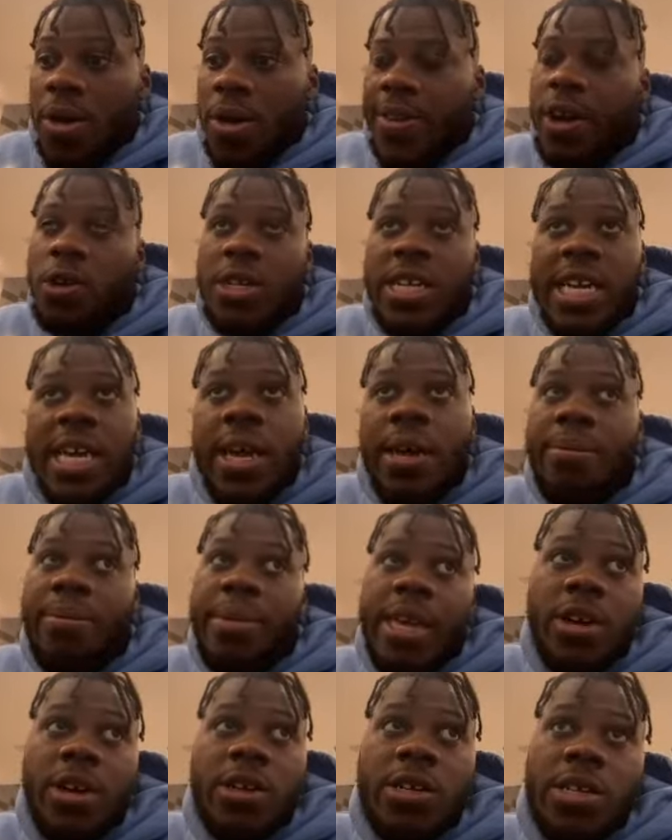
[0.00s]
they'll DM
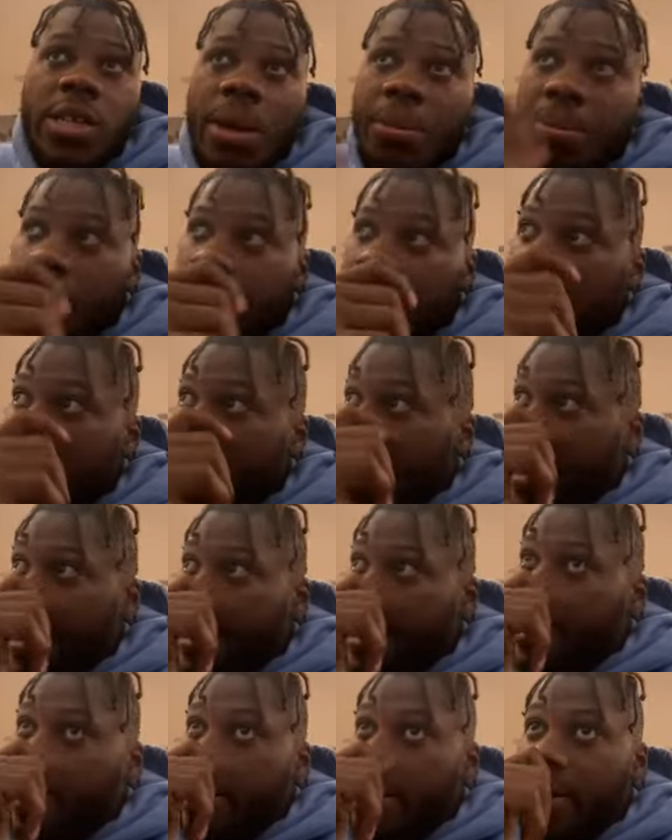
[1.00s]
me or something
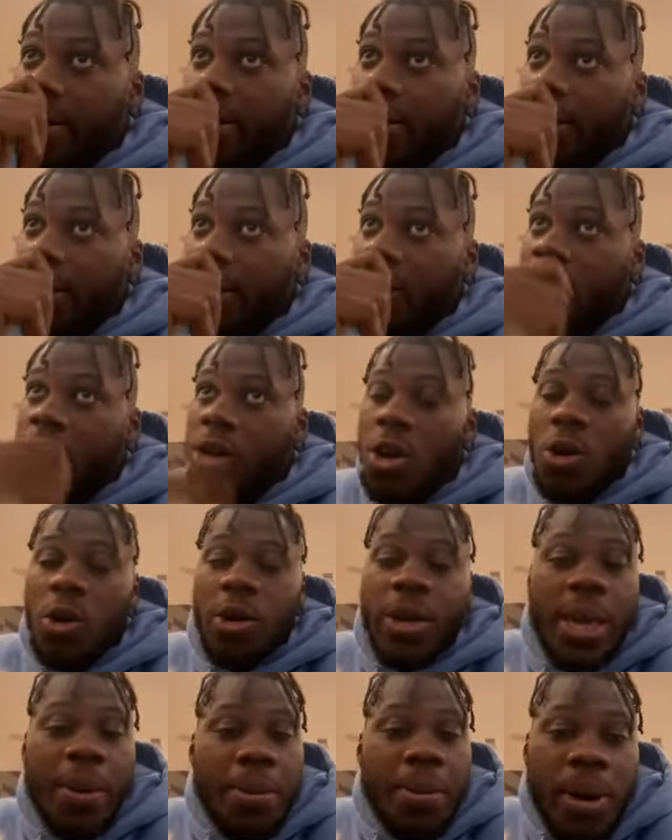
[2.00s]
like,
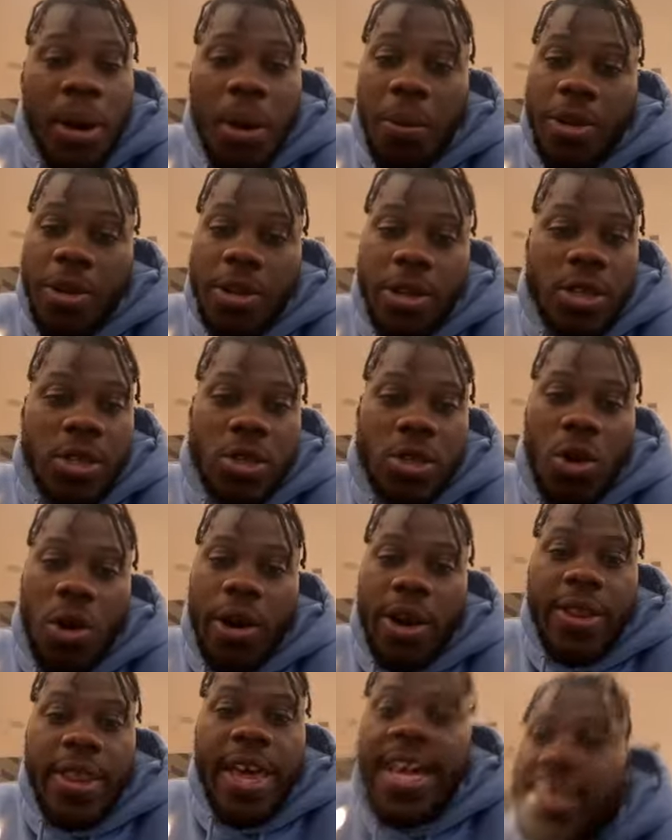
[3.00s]
keeping up with your
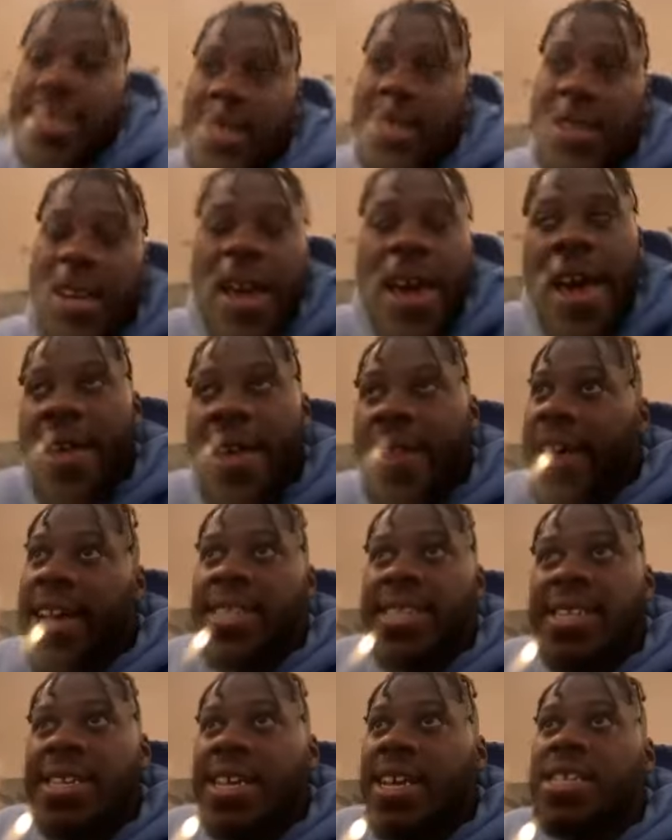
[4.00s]
story. That's
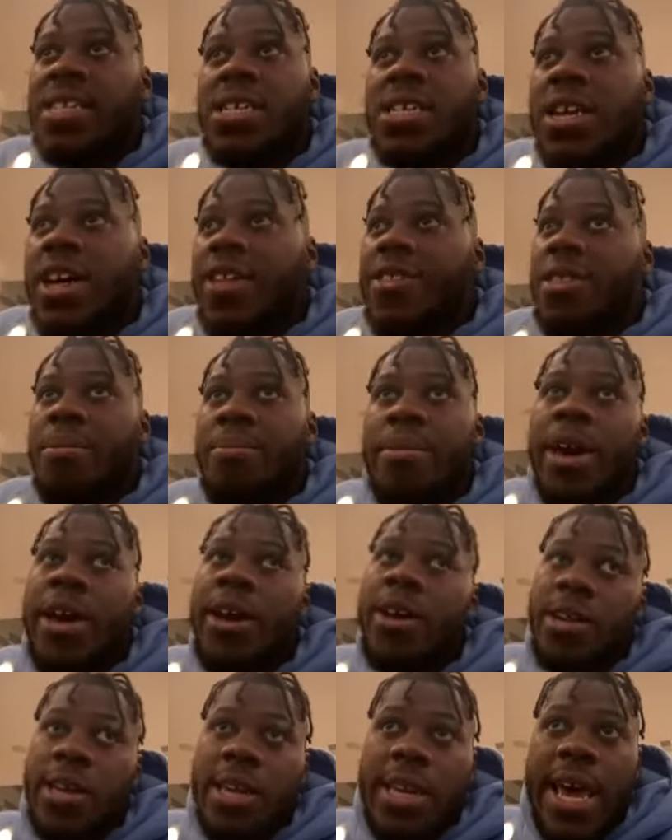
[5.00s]
it's nothing
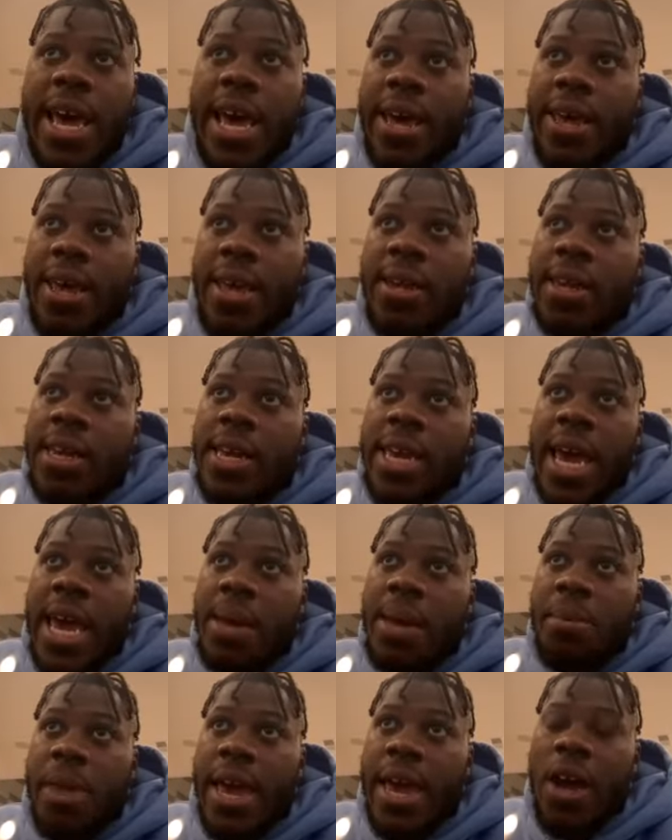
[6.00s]
better than that in the
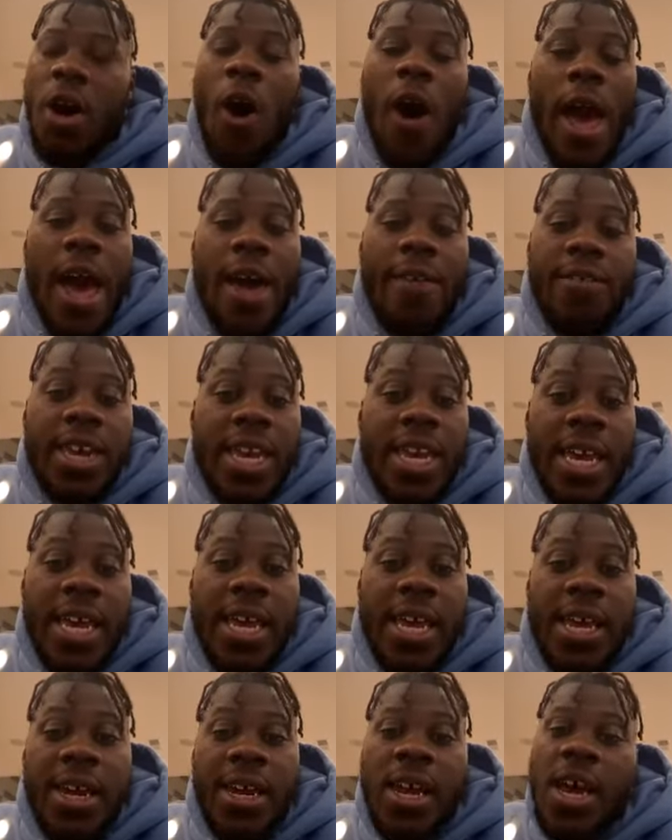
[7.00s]
game. Like, or I have a
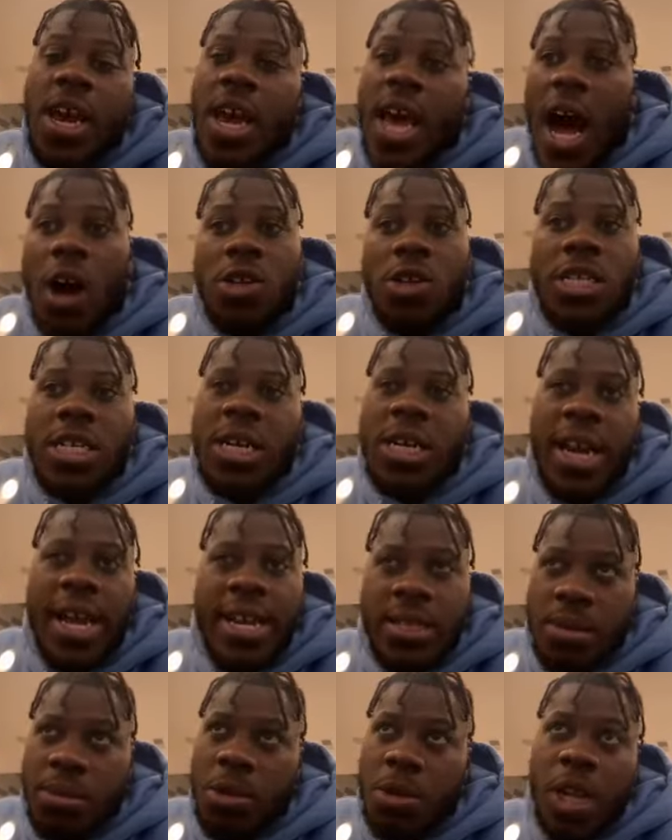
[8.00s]
kid, I'll send
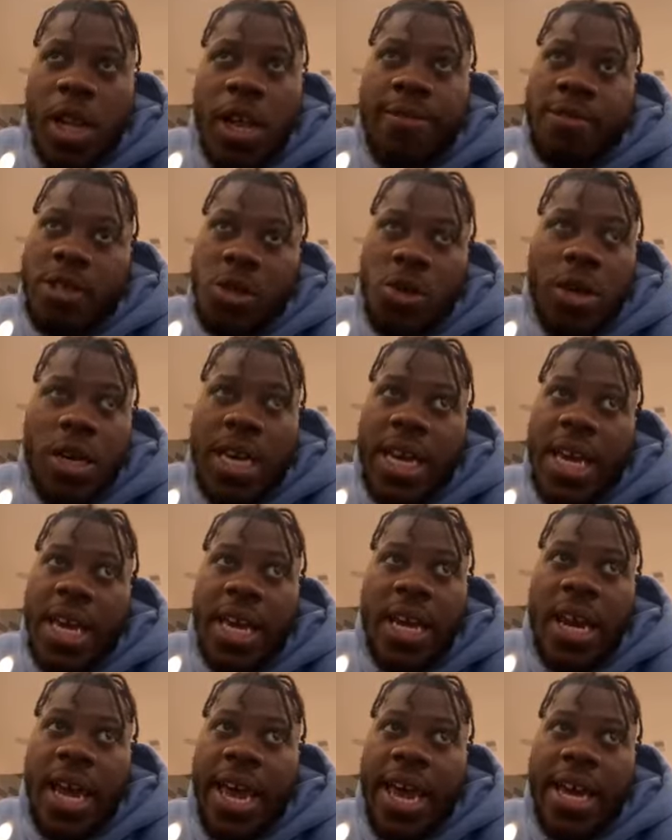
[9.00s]
like some gloves to a
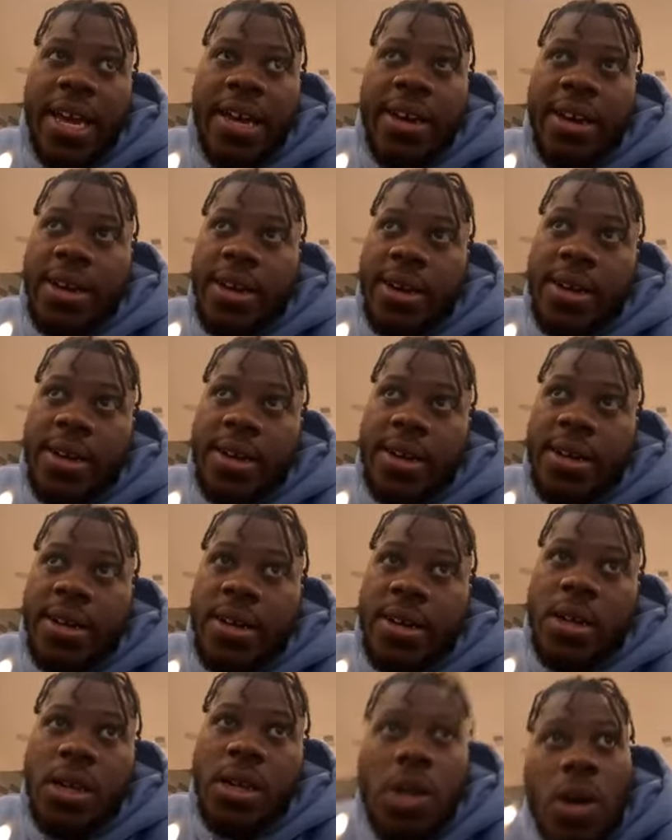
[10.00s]
kid. Like,
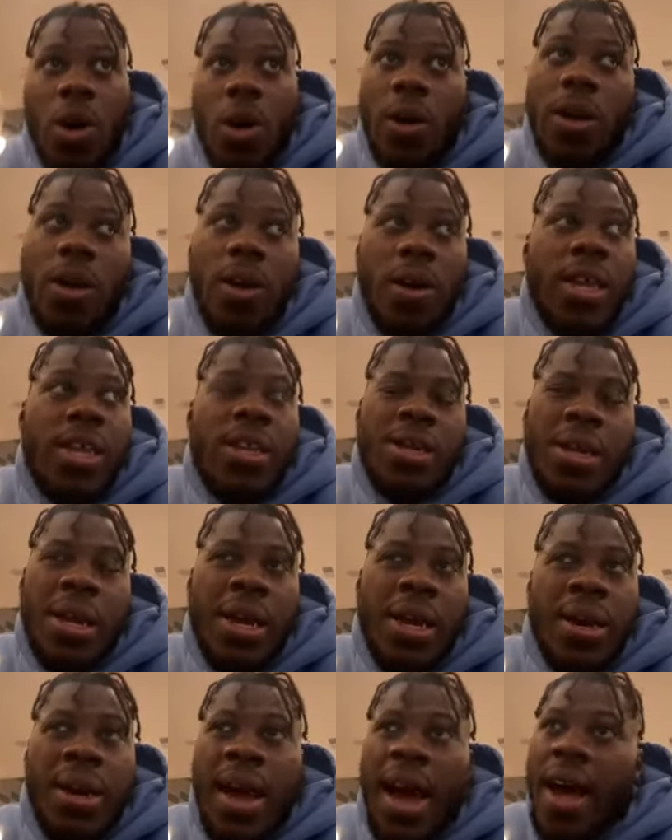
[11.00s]
he
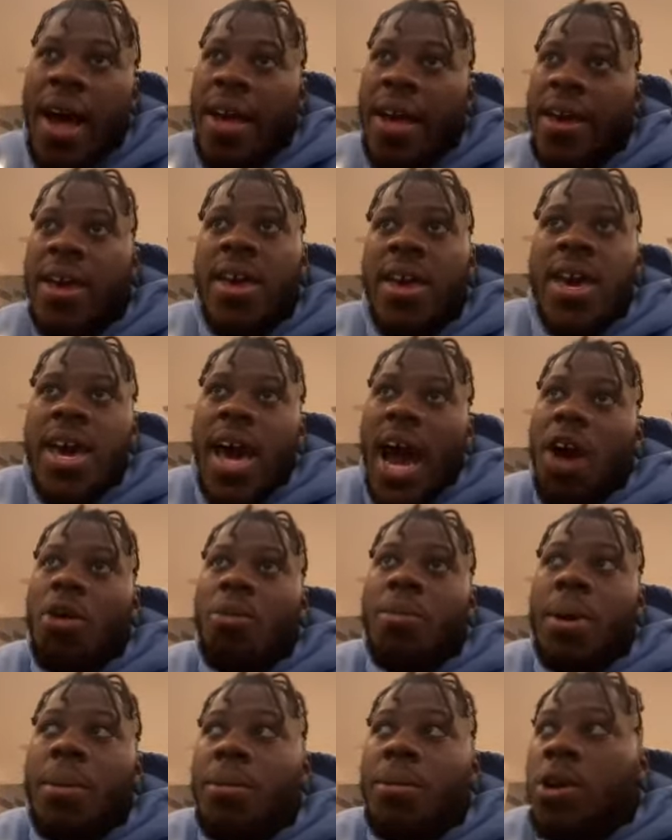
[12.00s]
said, I
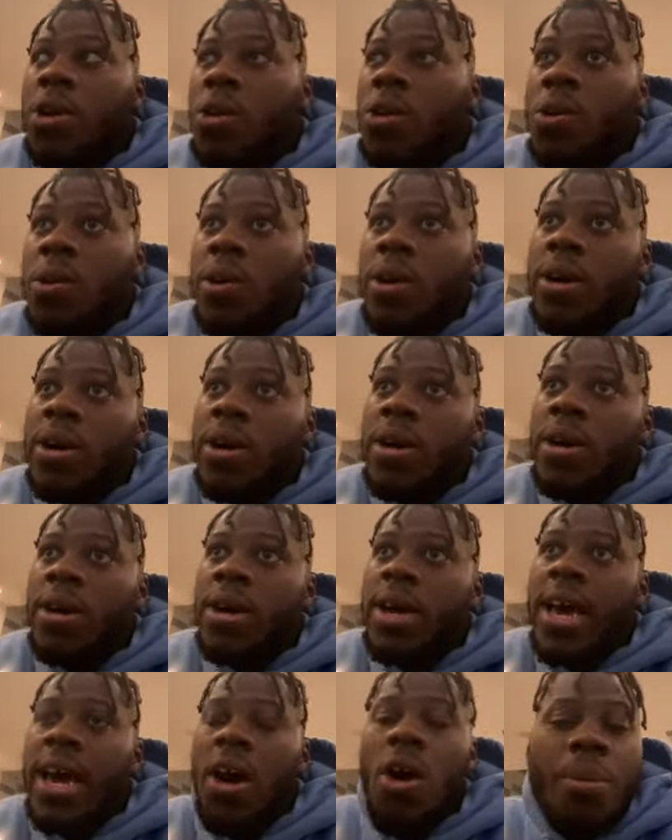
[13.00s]
remember you were
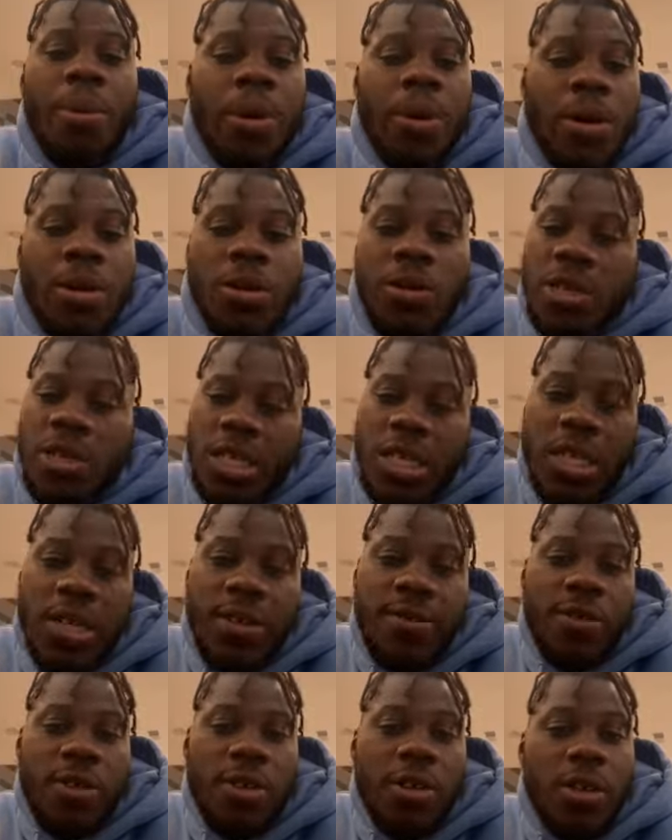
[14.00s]
at Auburn, the
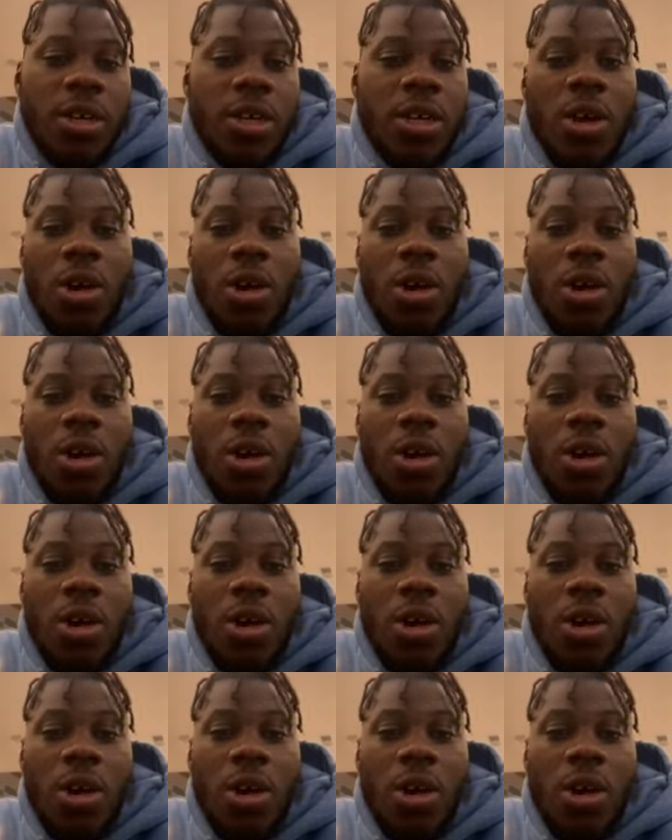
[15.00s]
receiver.